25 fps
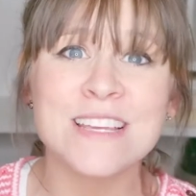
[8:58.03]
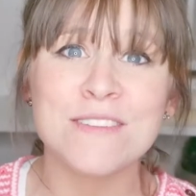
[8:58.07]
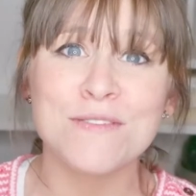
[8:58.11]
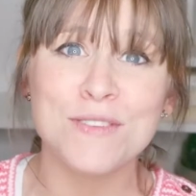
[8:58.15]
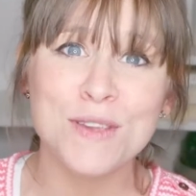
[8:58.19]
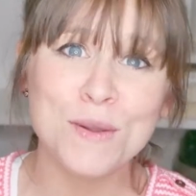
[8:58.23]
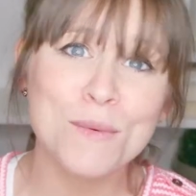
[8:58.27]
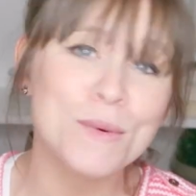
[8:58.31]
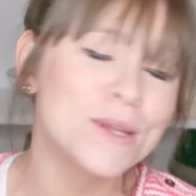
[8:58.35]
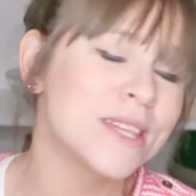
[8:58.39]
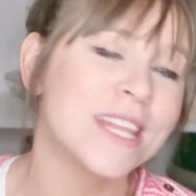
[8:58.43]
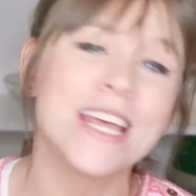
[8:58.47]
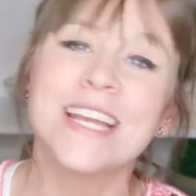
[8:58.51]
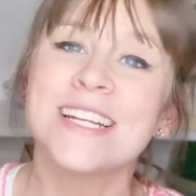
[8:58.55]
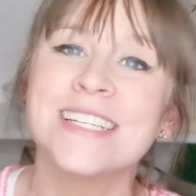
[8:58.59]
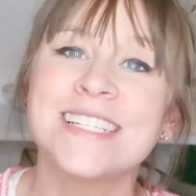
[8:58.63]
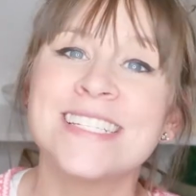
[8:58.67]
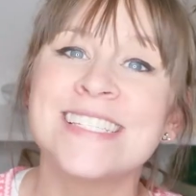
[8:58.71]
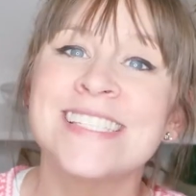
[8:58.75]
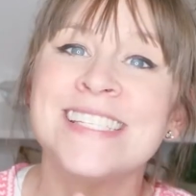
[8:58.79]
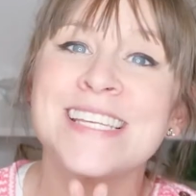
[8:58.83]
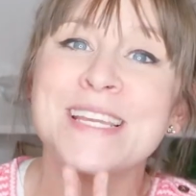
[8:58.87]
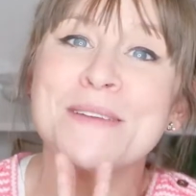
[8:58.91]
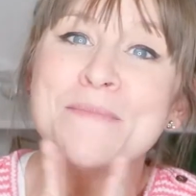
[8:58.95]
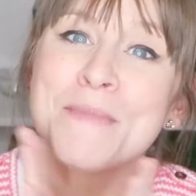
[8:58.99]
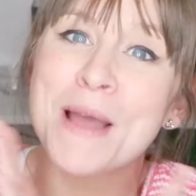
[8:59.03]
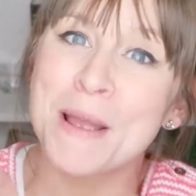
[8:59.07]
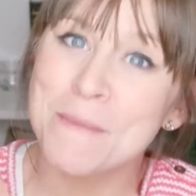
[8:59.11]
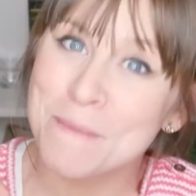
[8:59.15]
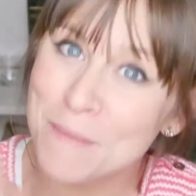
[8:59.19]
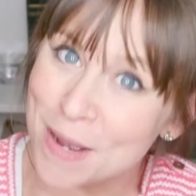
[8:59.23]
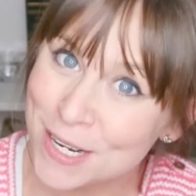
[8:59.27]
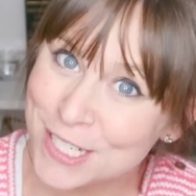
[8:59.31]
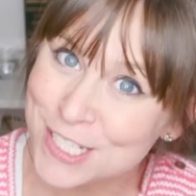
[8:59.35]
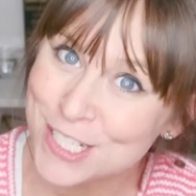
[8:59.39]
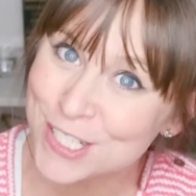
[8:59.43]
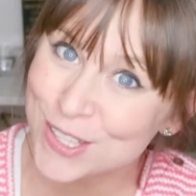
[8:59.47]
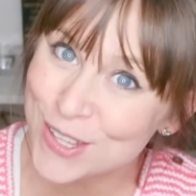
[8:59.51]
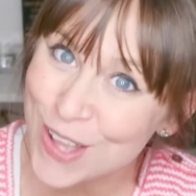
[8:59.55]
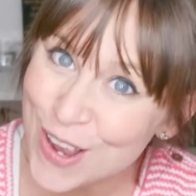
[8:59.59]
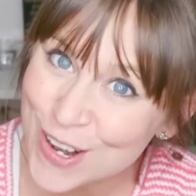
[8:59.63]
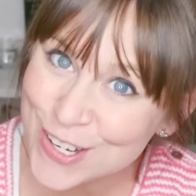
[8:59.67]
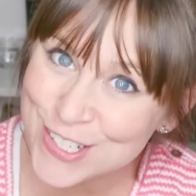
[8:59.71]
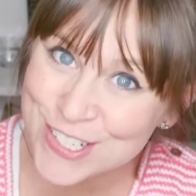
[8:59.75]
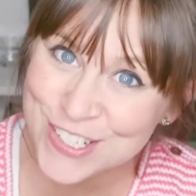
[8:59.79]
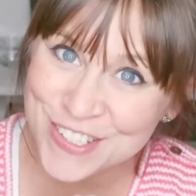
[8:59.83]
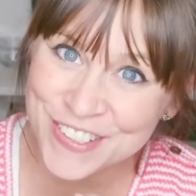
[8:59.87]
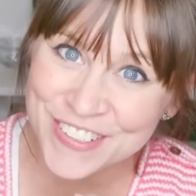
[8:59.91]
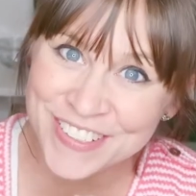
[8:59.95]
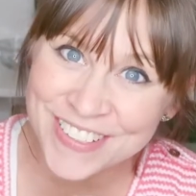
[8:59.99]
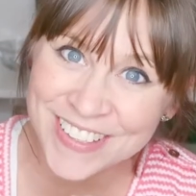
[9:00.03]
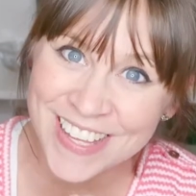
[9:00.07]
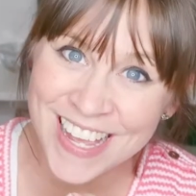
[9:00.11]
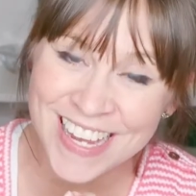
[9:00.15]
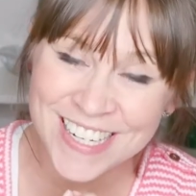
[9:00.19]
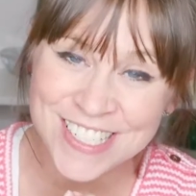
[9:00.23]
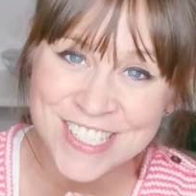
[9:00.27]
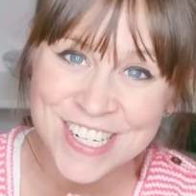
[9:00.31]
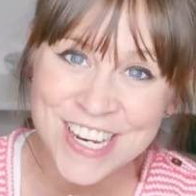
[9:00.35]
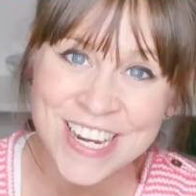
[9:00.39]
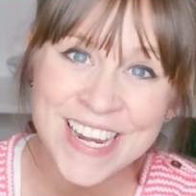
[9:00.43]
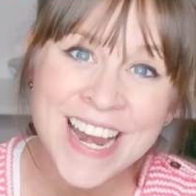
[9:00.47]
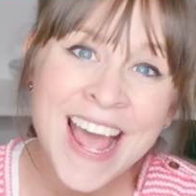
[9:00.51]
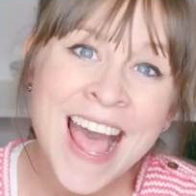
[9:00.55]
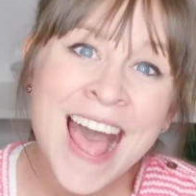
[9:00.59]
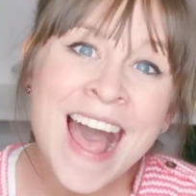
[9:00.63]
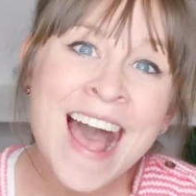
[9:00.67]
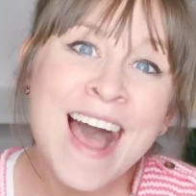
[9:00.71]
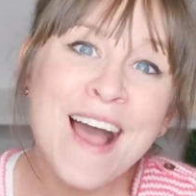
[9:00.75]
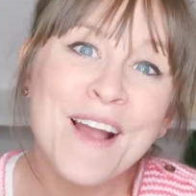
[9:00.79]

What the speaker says: if you would like to see my much larger collection,